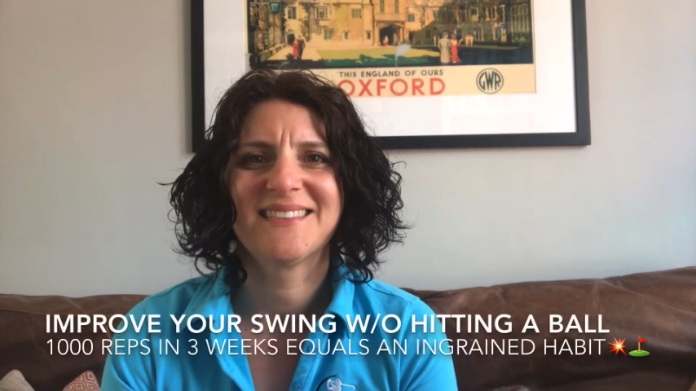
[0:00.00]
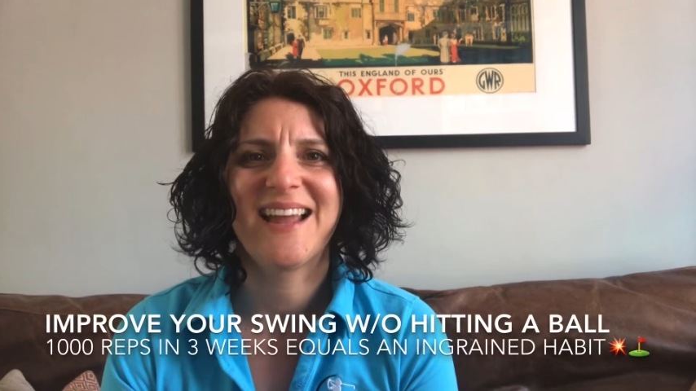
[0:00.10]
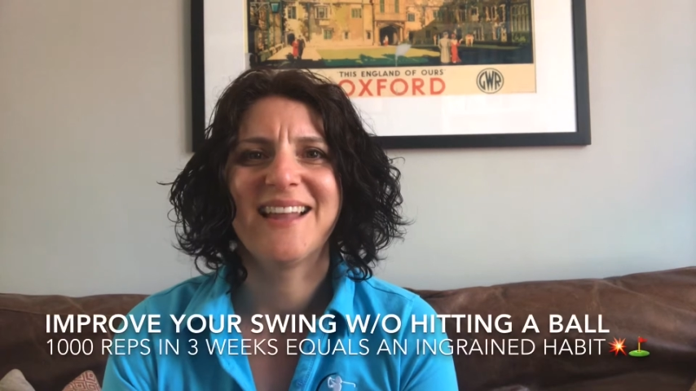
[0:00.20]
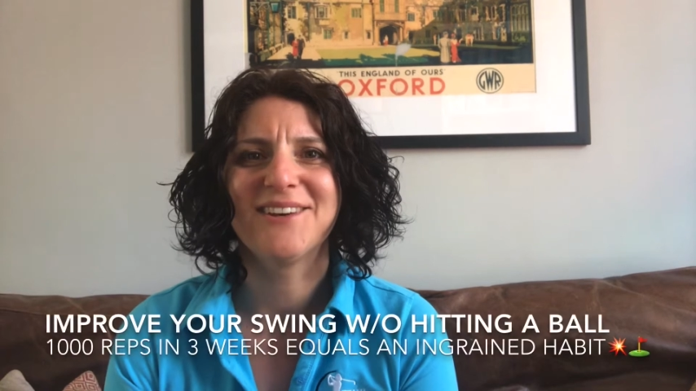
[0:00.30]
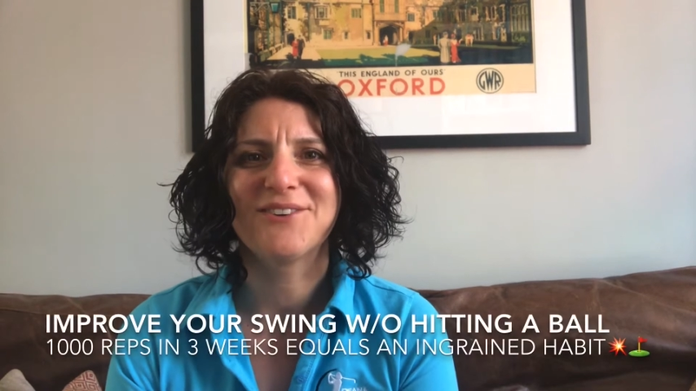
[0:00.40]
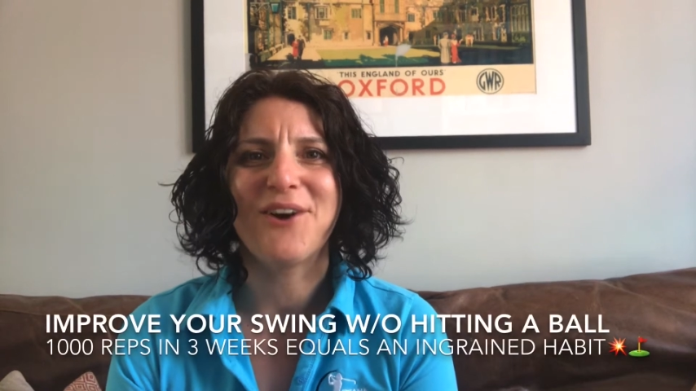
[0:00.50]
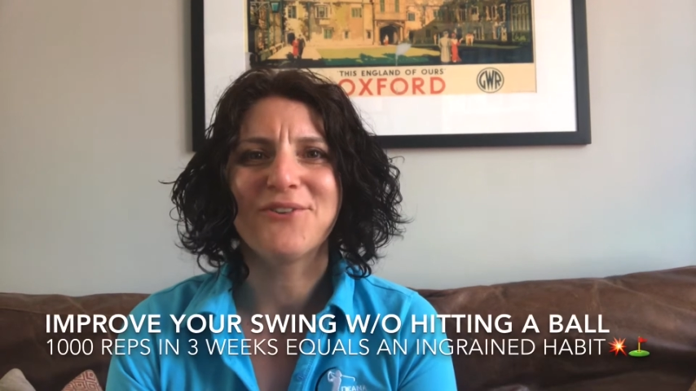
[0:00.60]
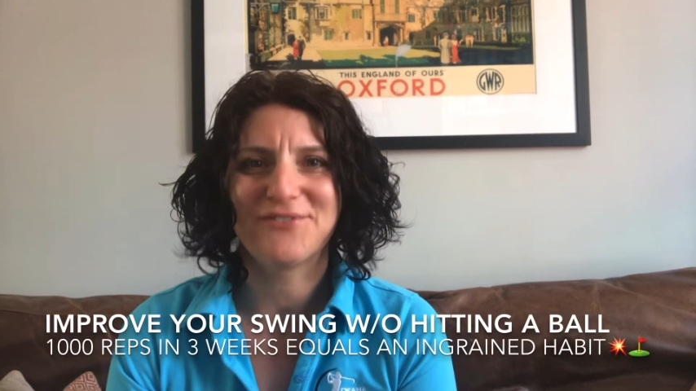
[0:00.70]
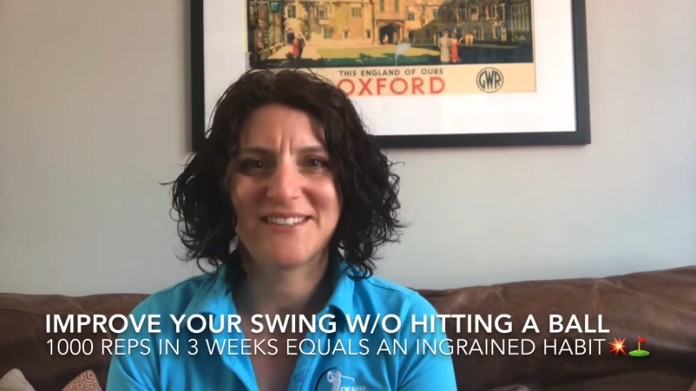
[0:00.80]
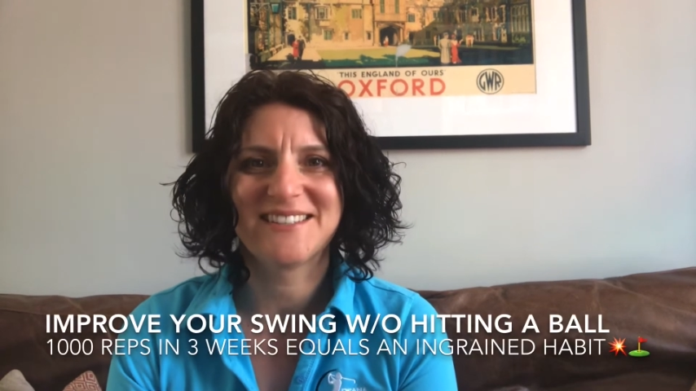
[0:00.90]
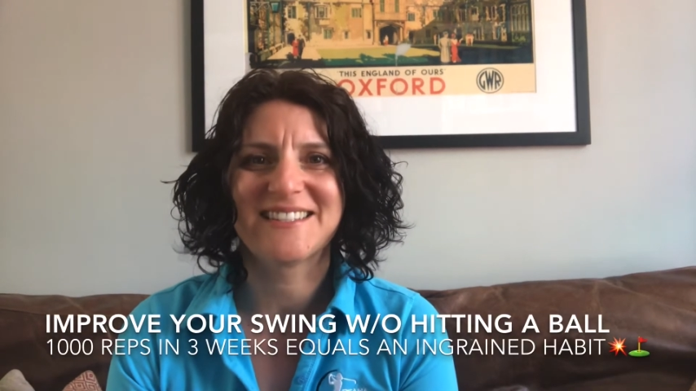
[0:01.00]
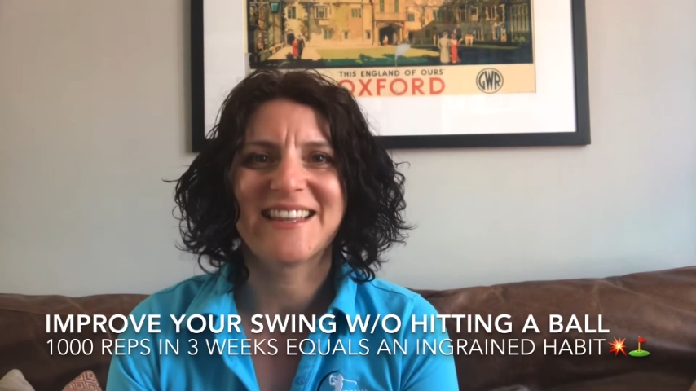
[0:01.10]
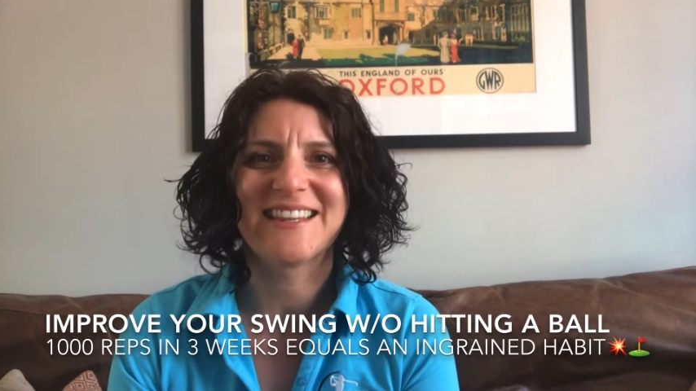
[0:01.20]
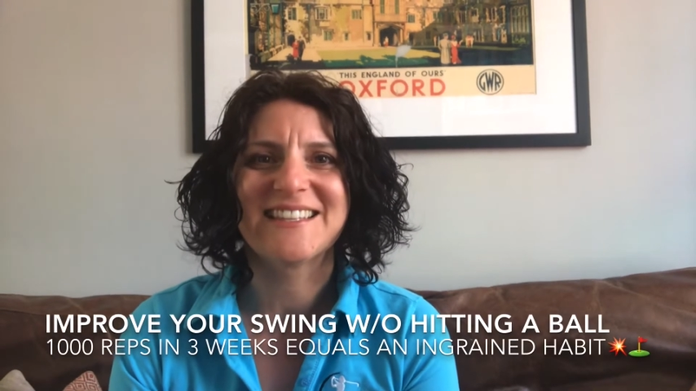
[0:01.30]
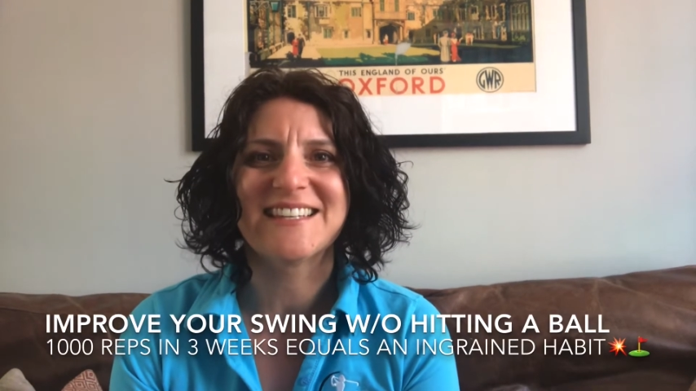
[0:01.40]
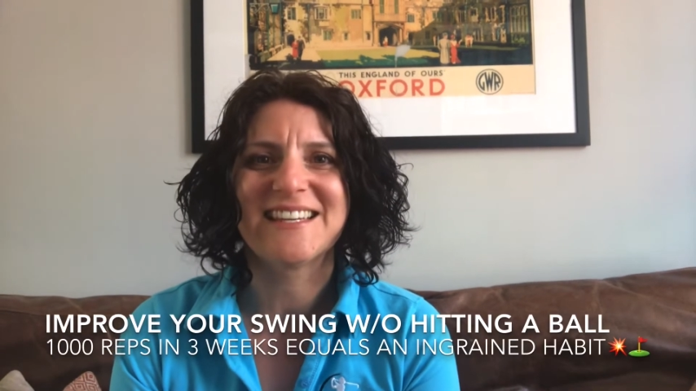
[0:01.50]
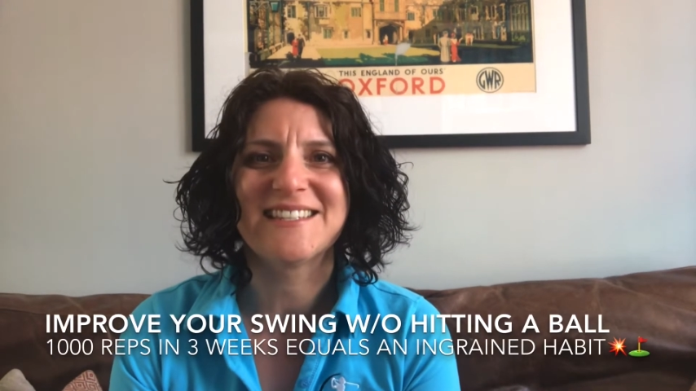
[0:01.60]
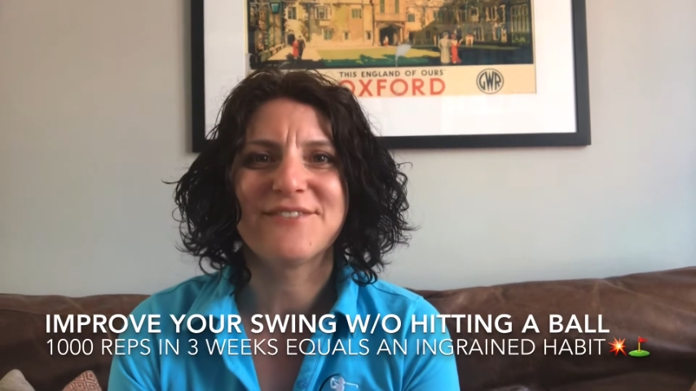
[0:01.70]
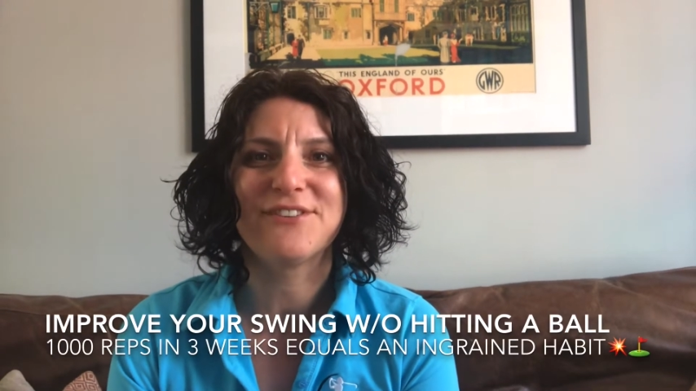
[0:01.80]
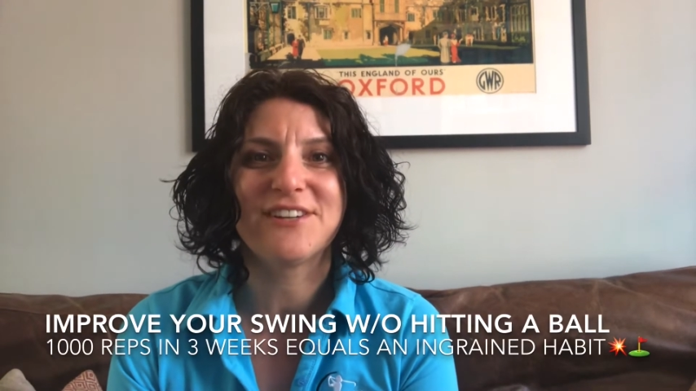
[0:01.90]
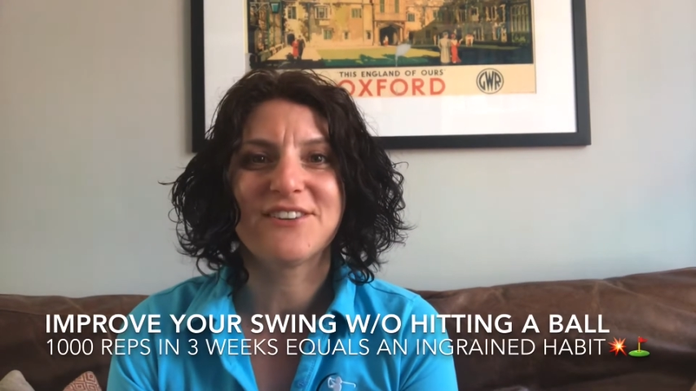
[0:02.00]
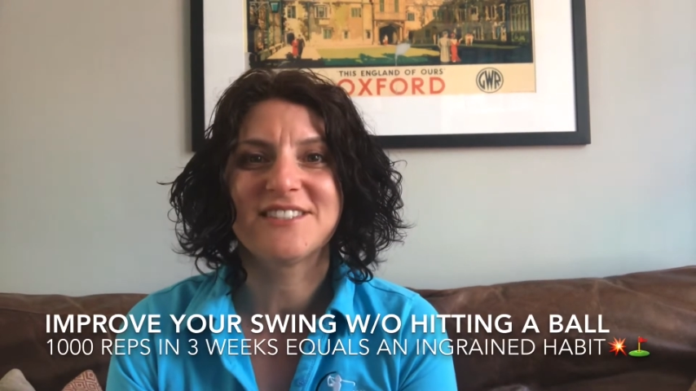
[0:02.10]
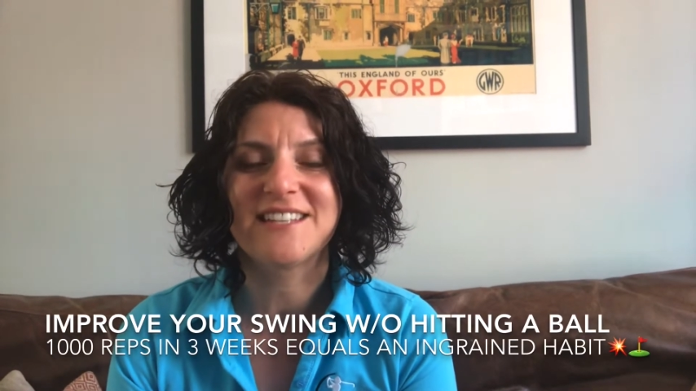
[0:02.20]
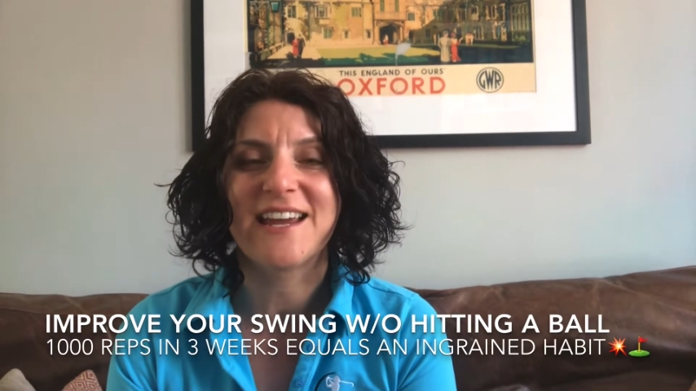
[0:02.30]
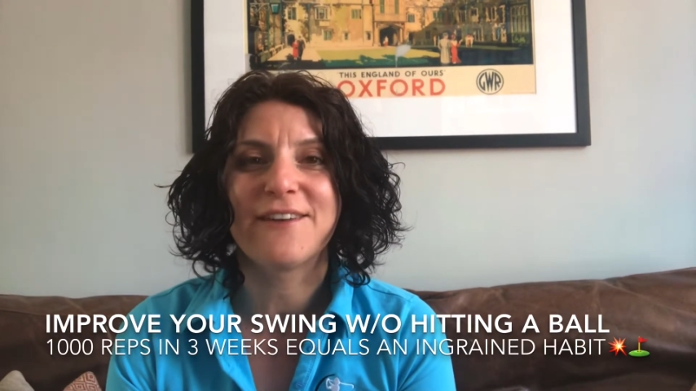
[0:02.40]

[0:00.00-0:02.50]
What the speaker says: Hello golfers, this is a video today